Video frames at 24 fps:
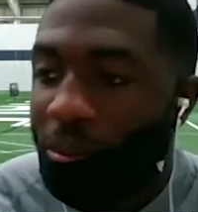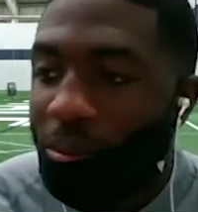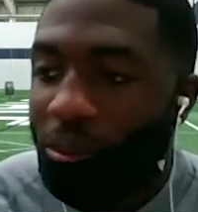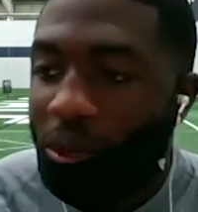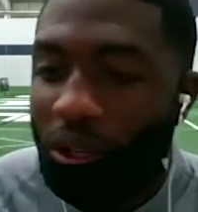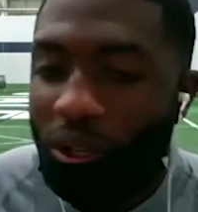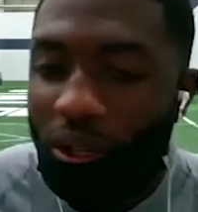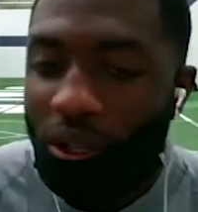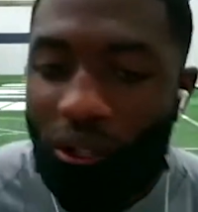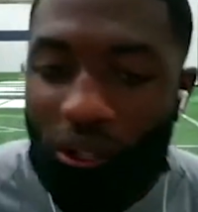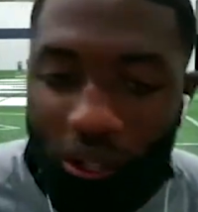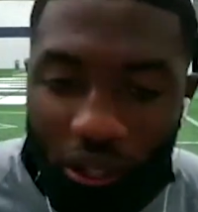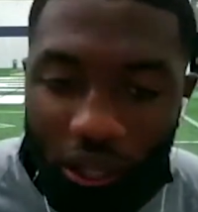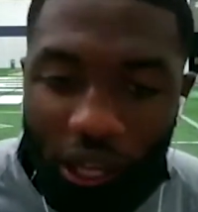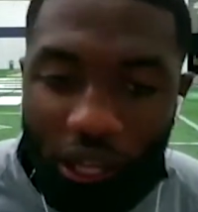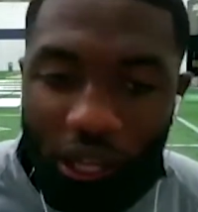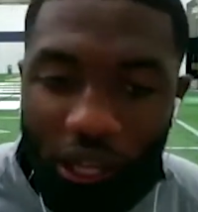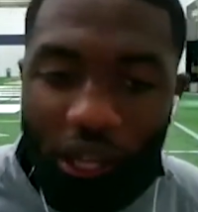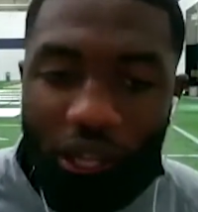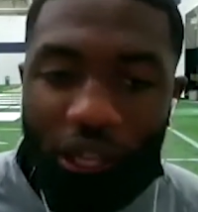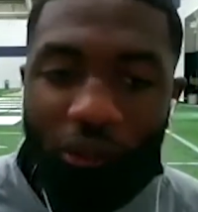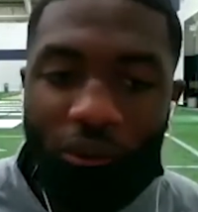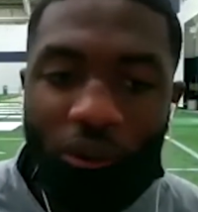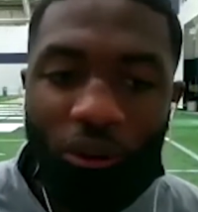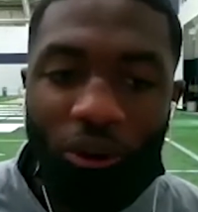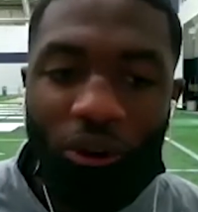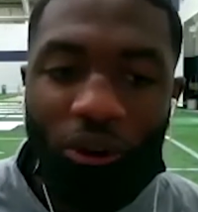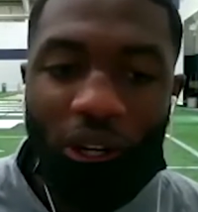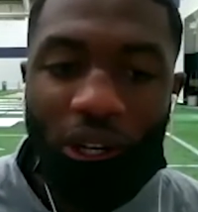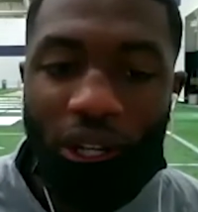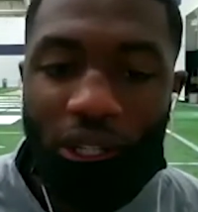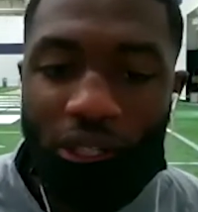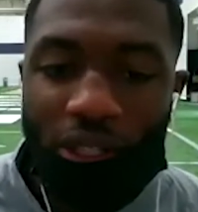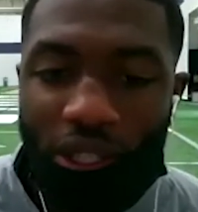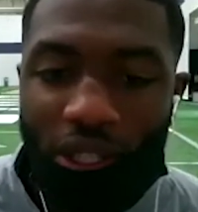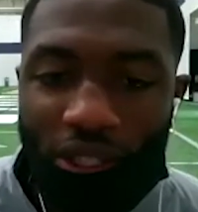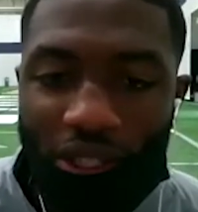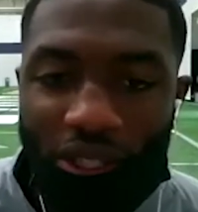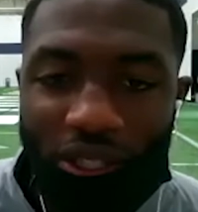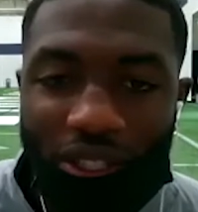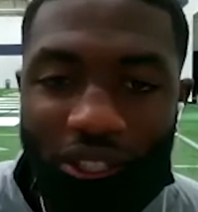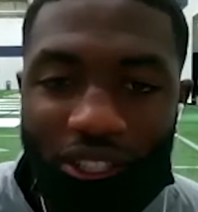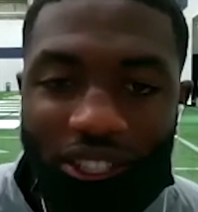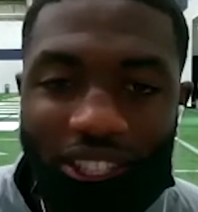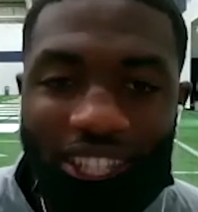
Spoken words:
but I love the organization.